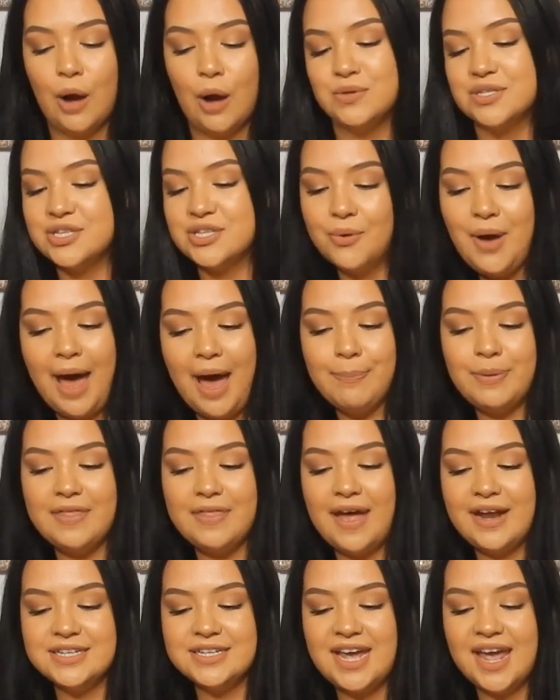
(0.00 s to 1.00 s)
I was so happy
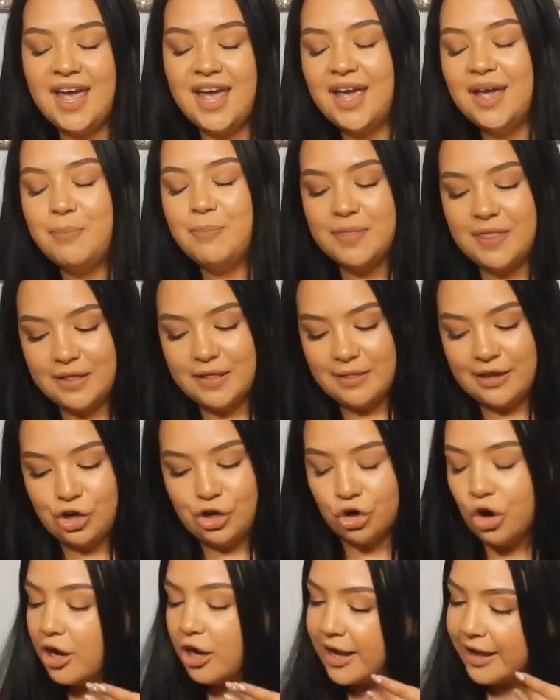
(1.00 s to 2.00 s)
that day, but then
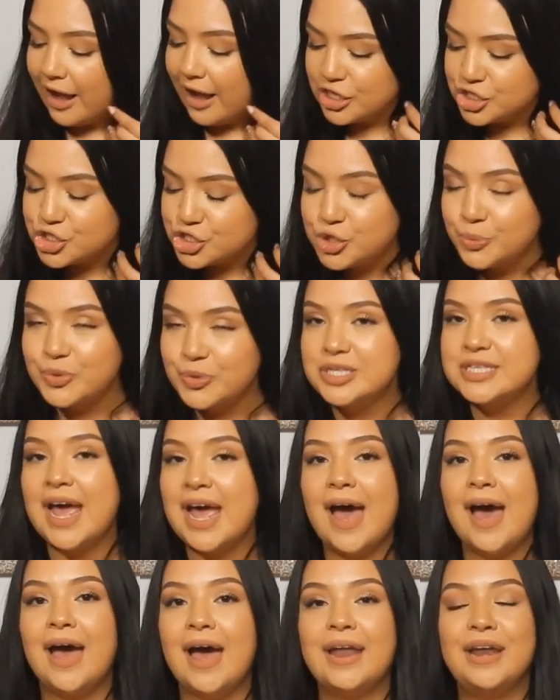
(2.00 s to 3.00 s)
later on I got super
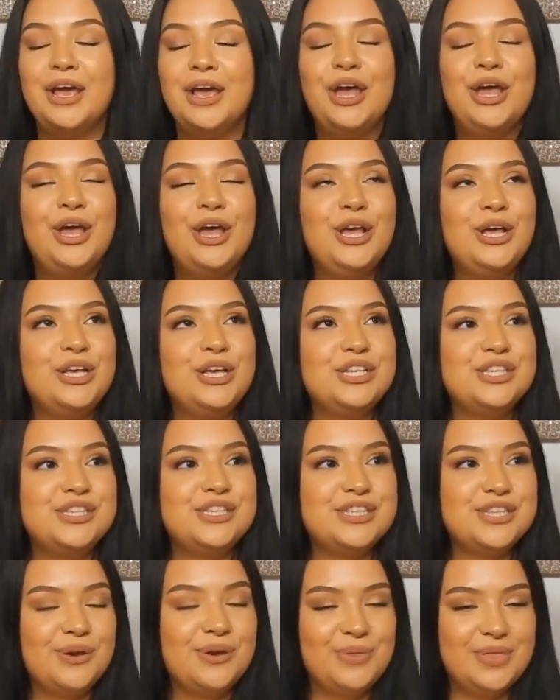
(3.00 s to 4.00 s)
sad.
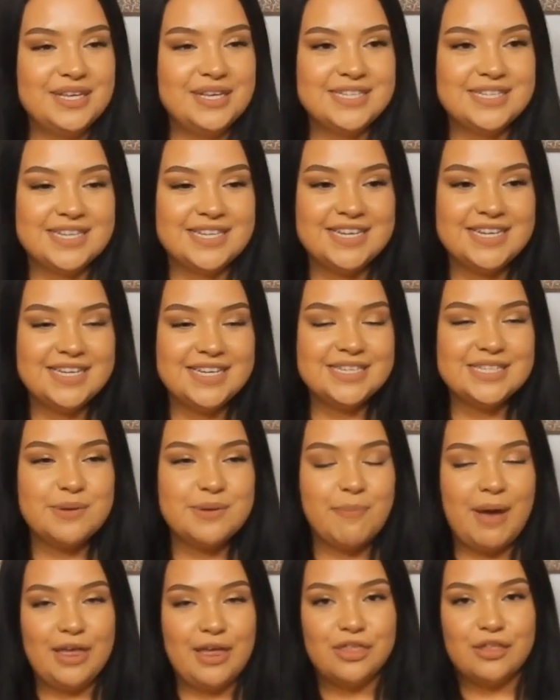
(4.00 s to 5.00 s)
So this is
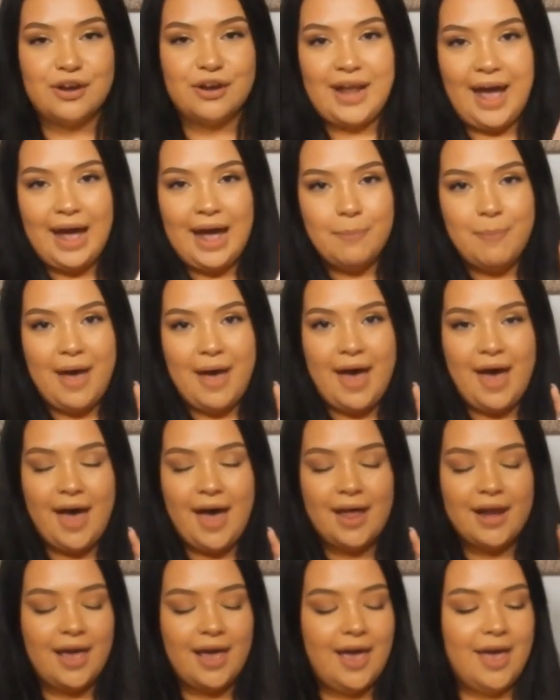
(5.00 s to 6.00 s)
my third
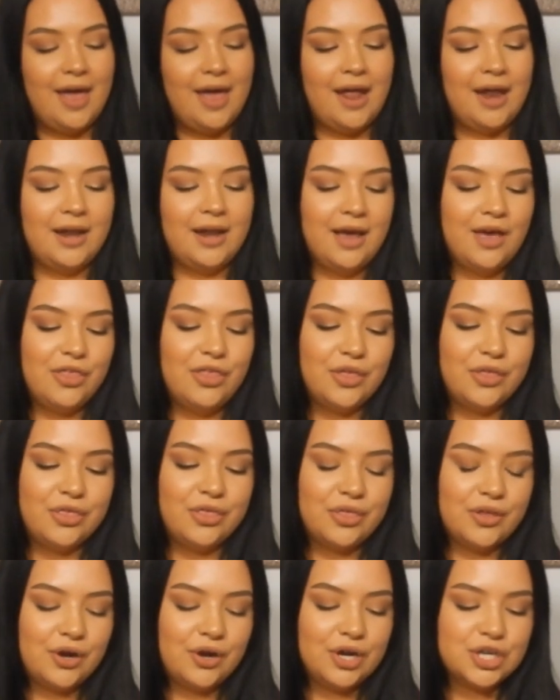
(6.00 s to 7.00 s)
iPad, and the
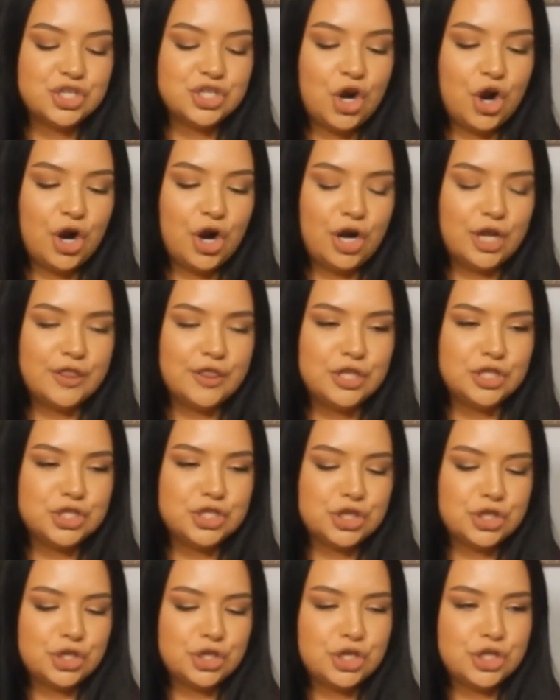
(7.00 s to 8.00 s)

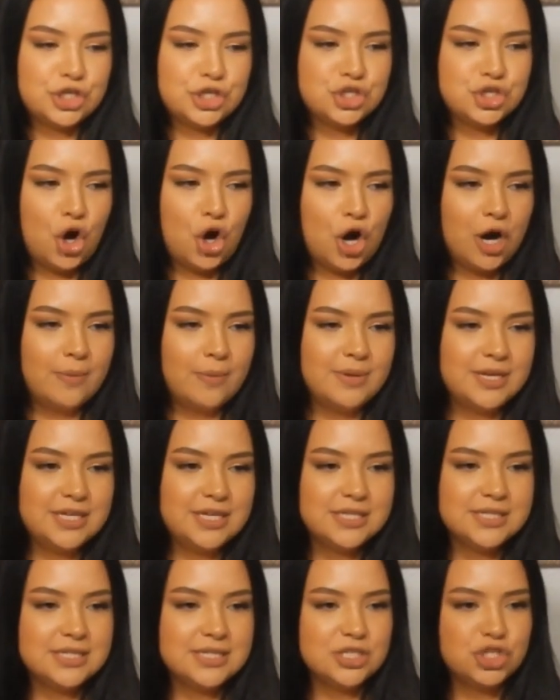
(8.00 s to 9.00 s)
third charm
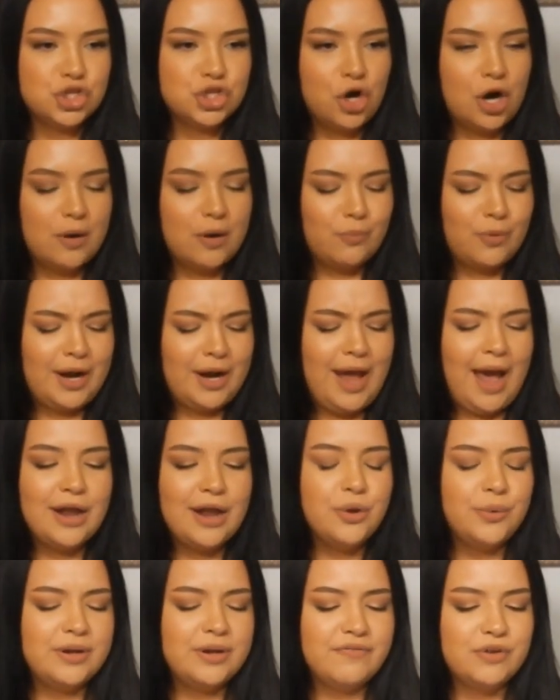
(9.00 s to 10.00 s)
is the charm, right? I
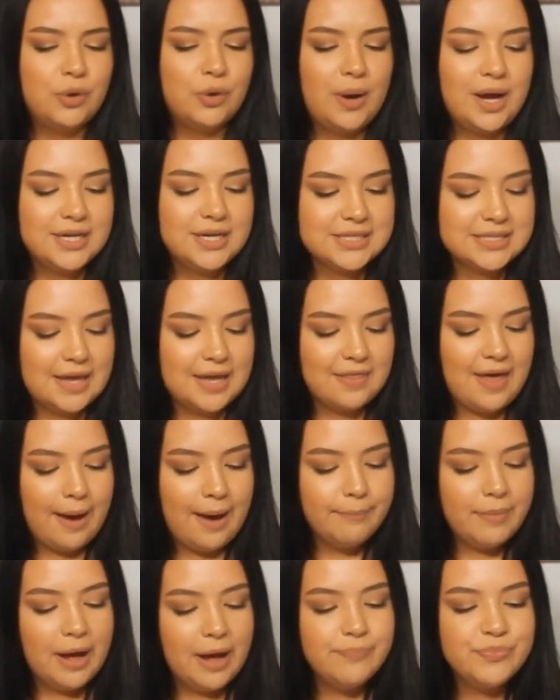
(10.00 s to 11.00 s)
don't even know how to say
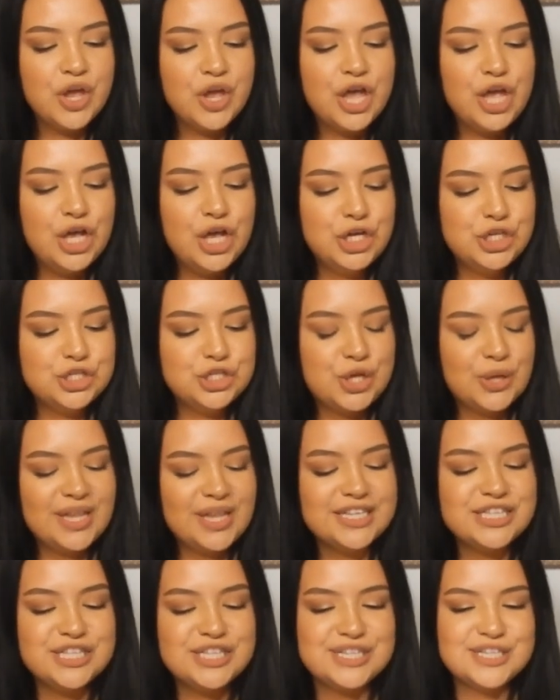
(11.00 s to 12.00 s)
that, but so
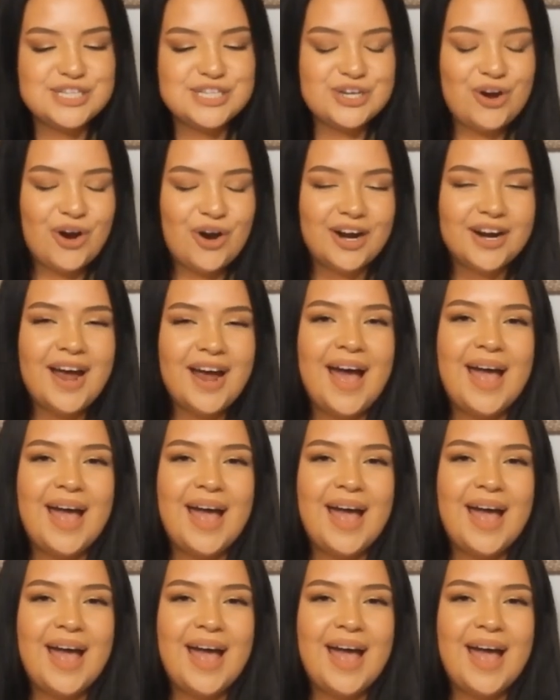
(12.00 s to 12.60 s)
let's start.